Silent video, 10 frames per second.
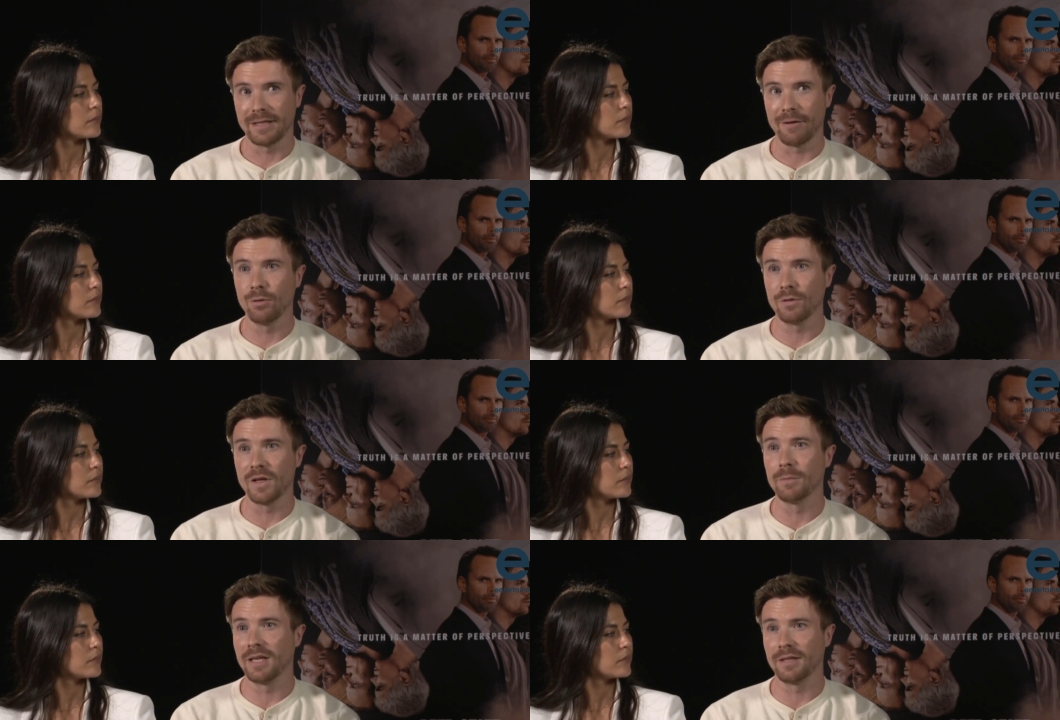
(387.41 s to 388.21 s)
Speaker 1: they're all
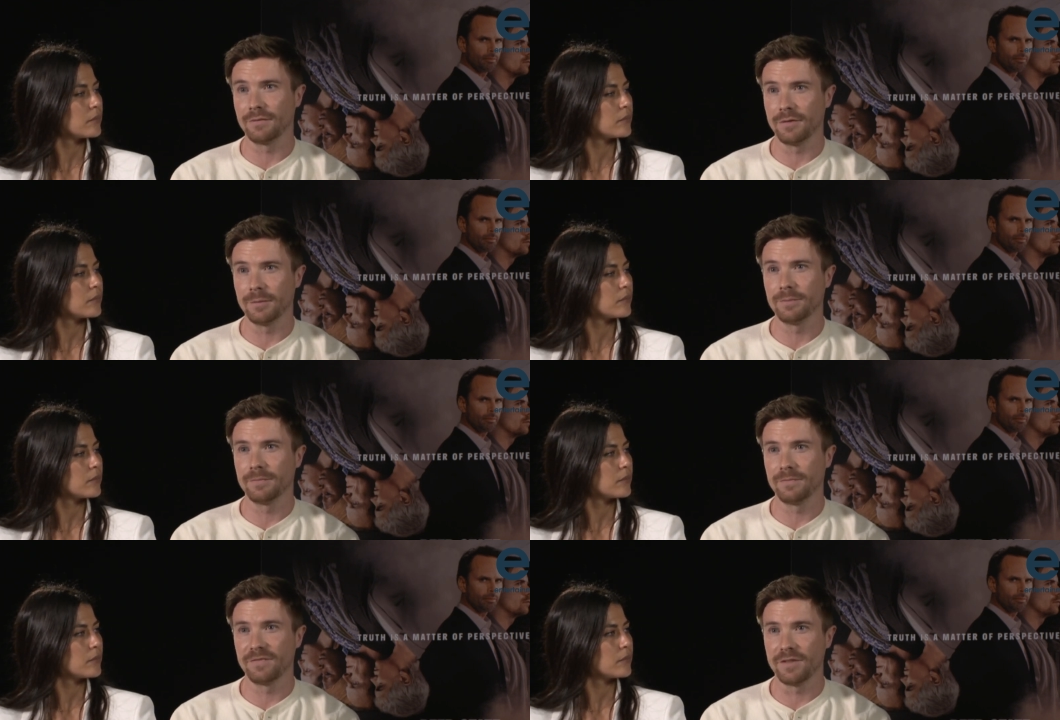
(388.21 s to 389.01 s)
doubling for,
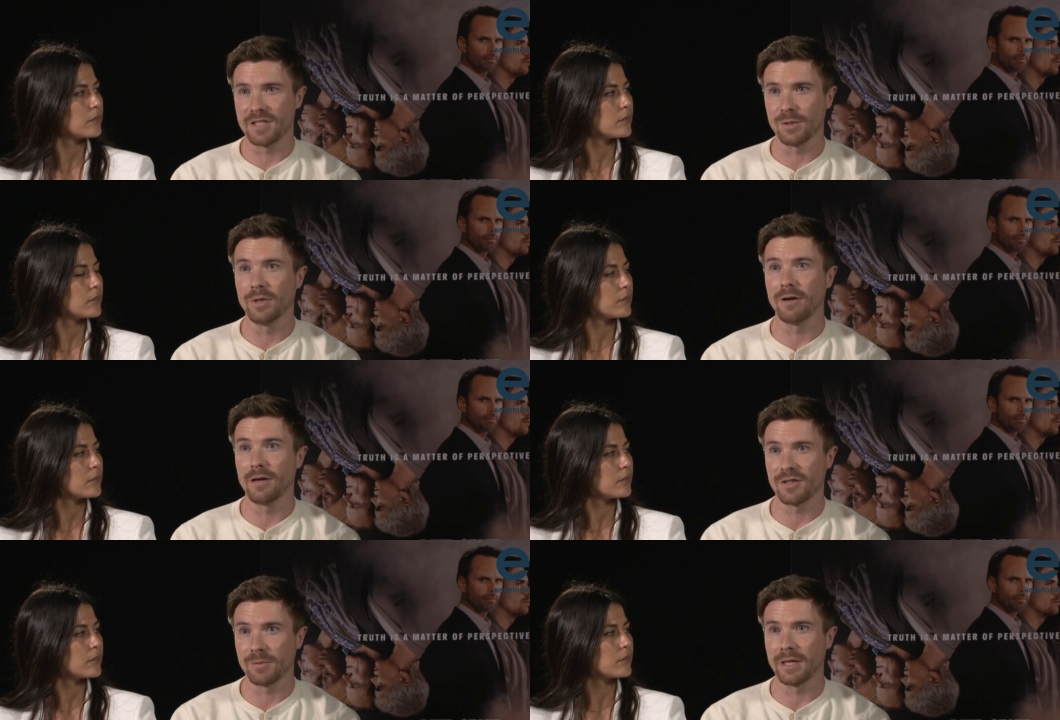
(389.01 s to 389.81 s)
for somewhere
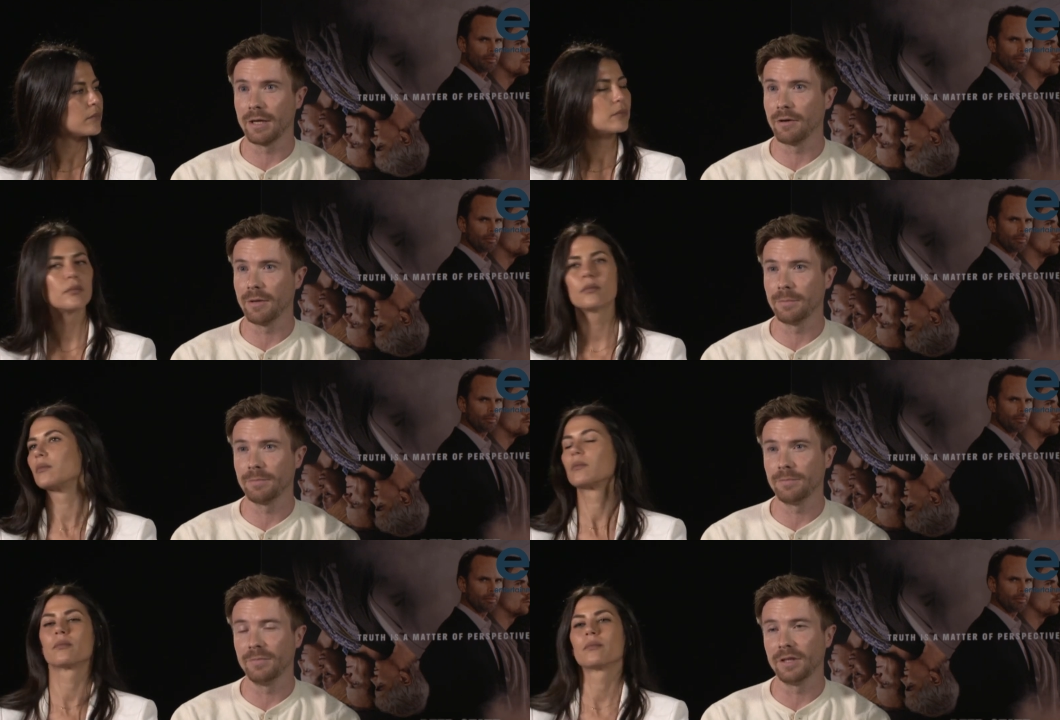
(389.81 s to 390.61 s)
else where there are,
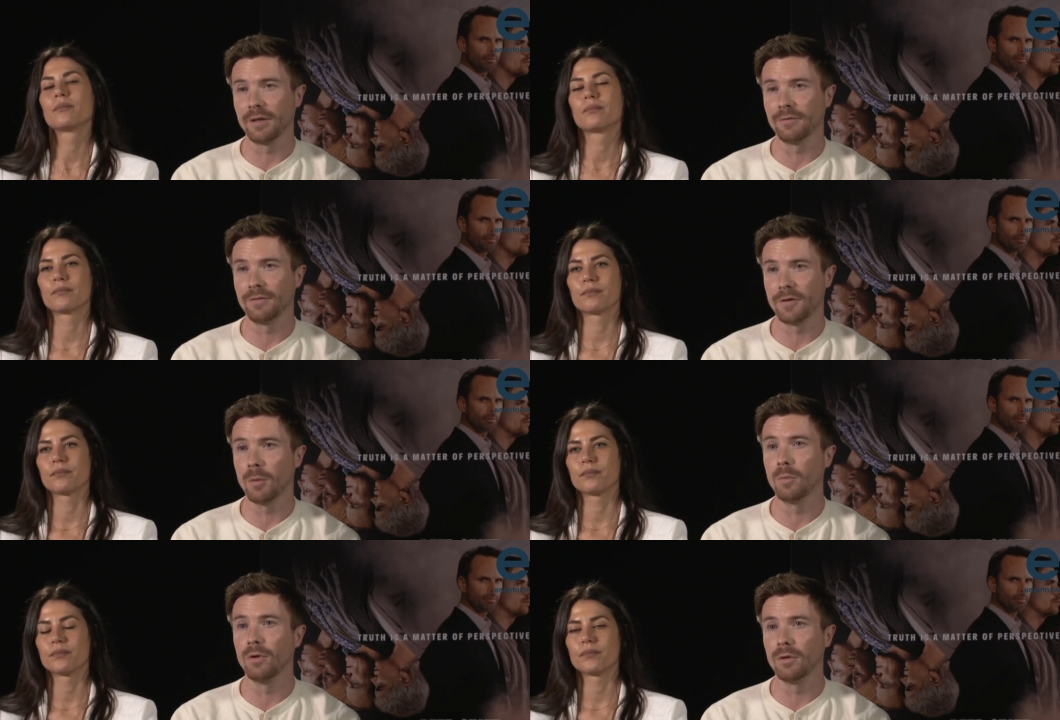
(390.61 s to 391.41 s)
you know,
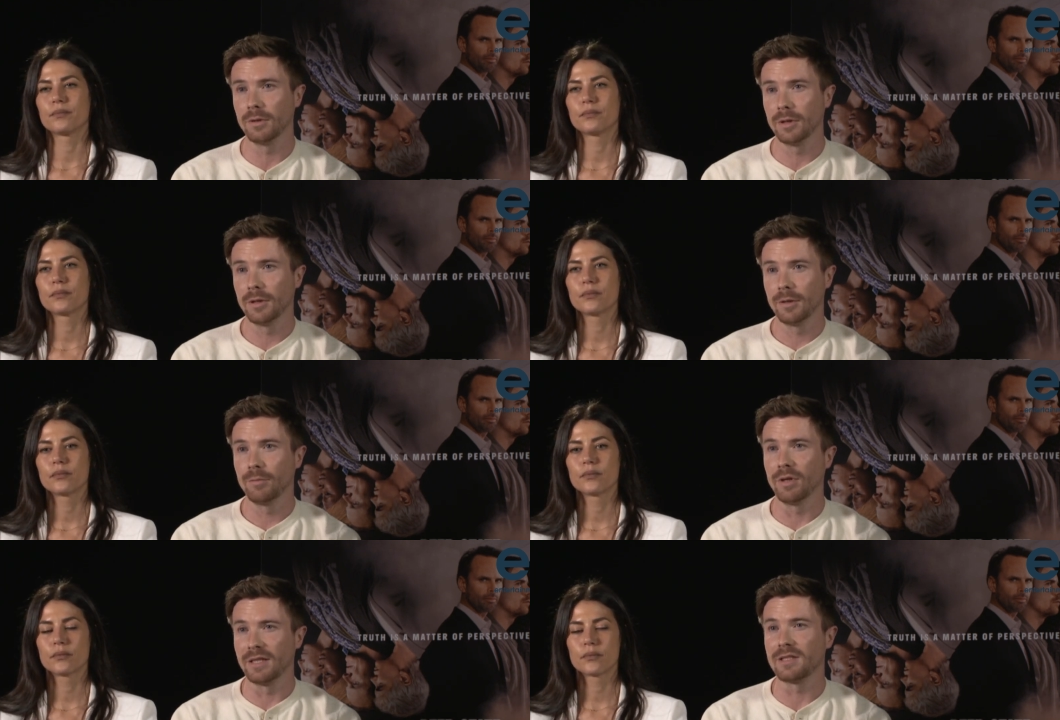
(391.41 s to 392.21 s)
far more
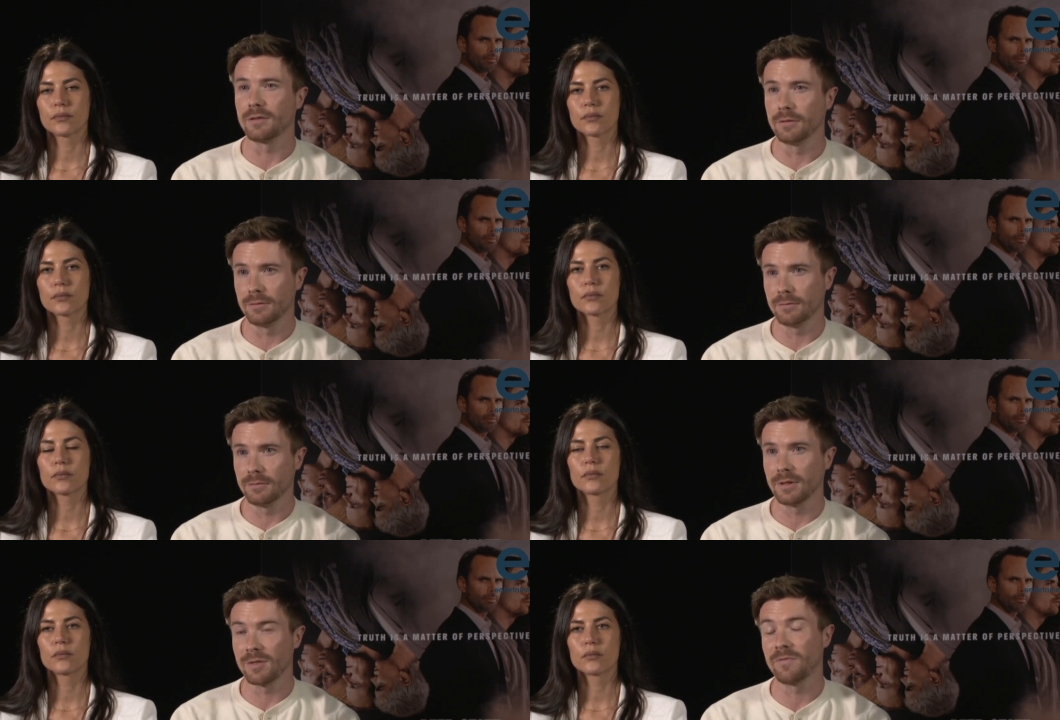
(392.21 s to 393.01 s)
political,
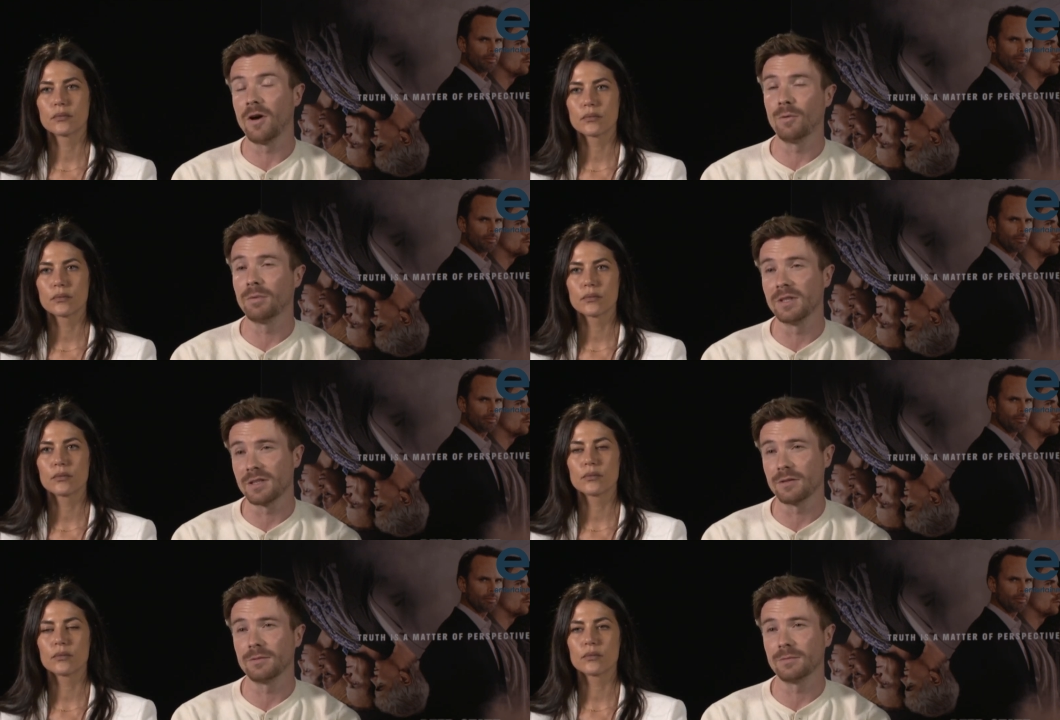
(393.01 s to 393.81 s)
there's far more
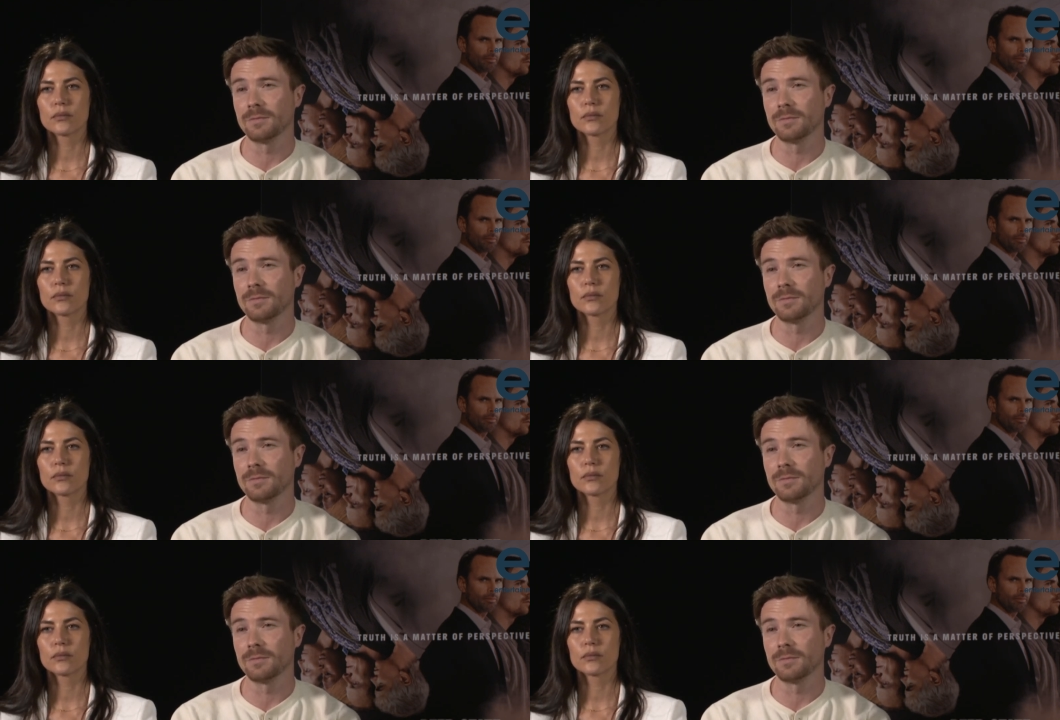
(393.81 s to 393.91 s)
political